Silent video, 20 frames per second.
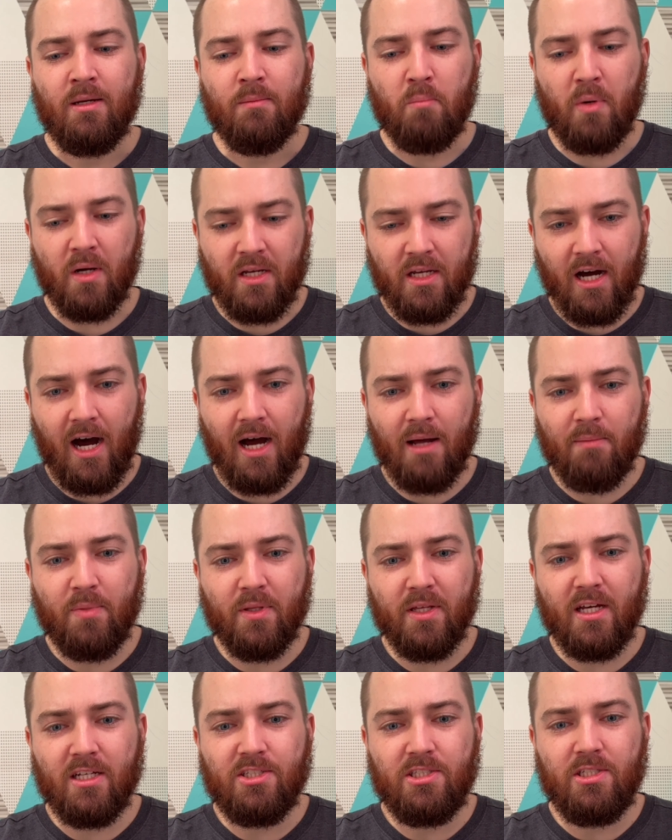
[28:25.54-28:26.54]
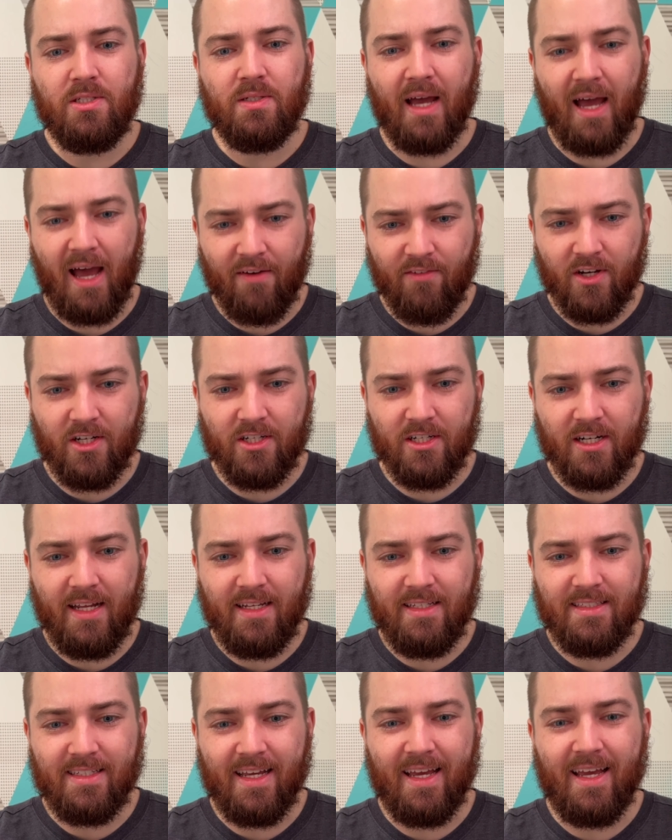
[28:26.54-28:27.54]
But God bless you. Have a
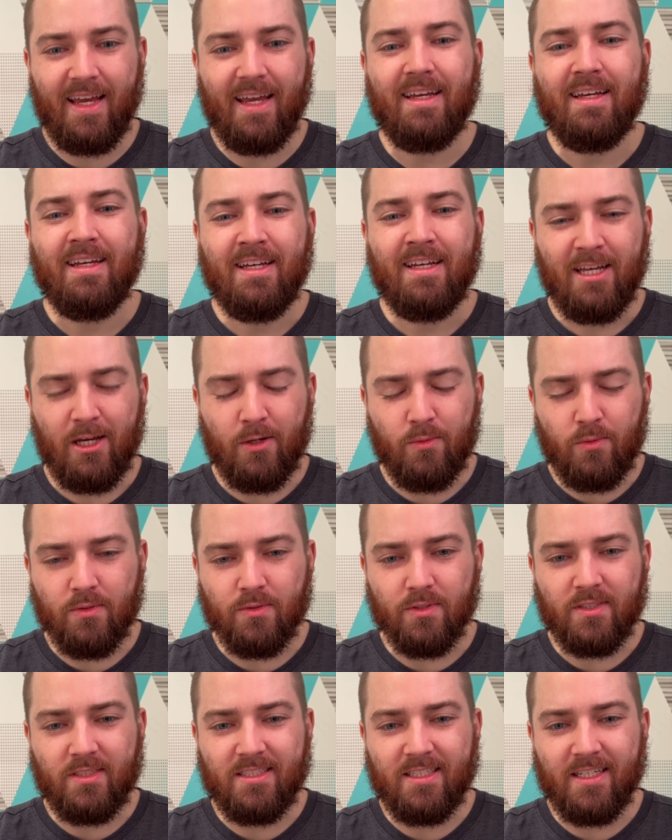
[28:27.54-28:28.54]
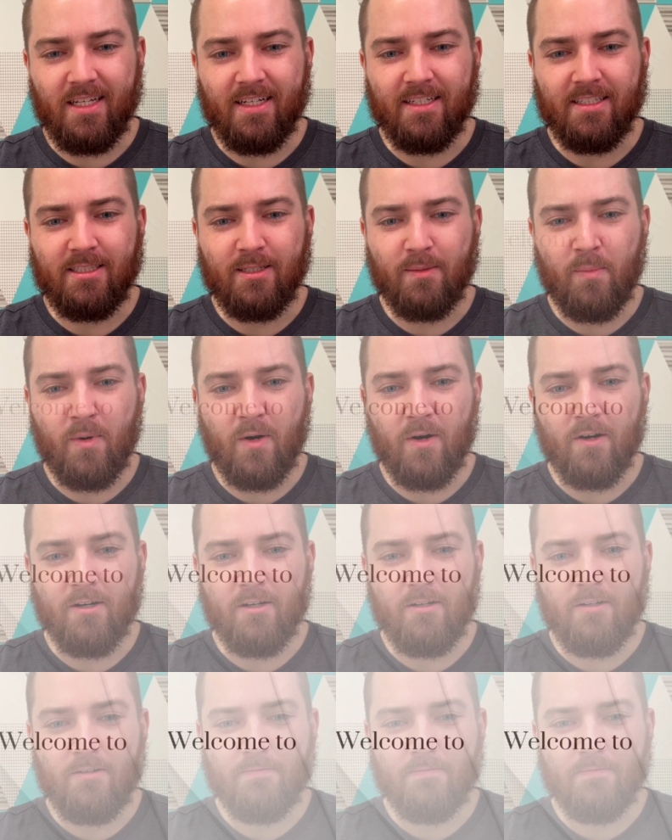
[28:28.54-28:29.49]
great day, and we will see you tomorrow. The